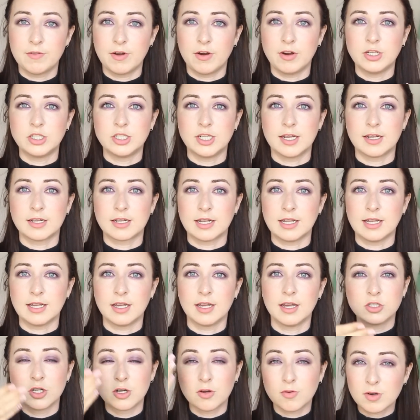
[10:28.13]
very gently
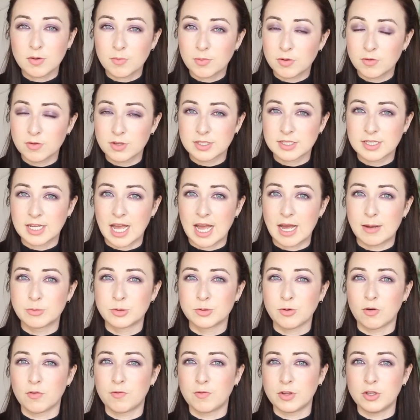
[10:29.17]
because you don't want to pull the
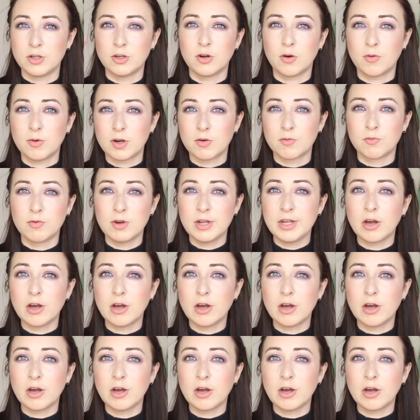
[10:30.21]
scabs off and you don't want to